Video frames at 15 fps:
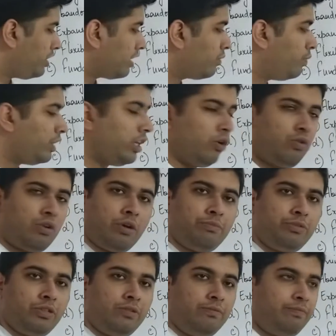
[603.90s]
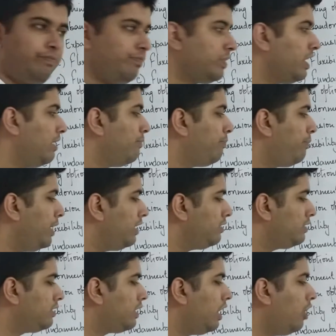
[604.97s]
without option
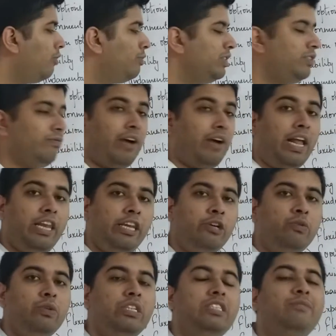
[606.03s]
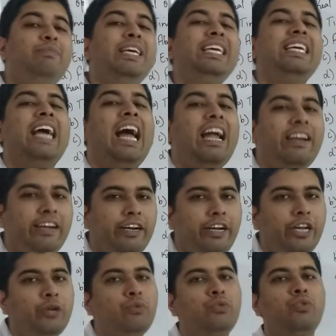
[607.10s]
plus how much value is being added
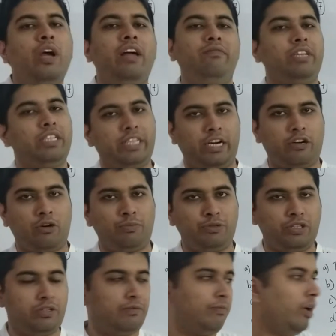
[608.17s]
due to having that option.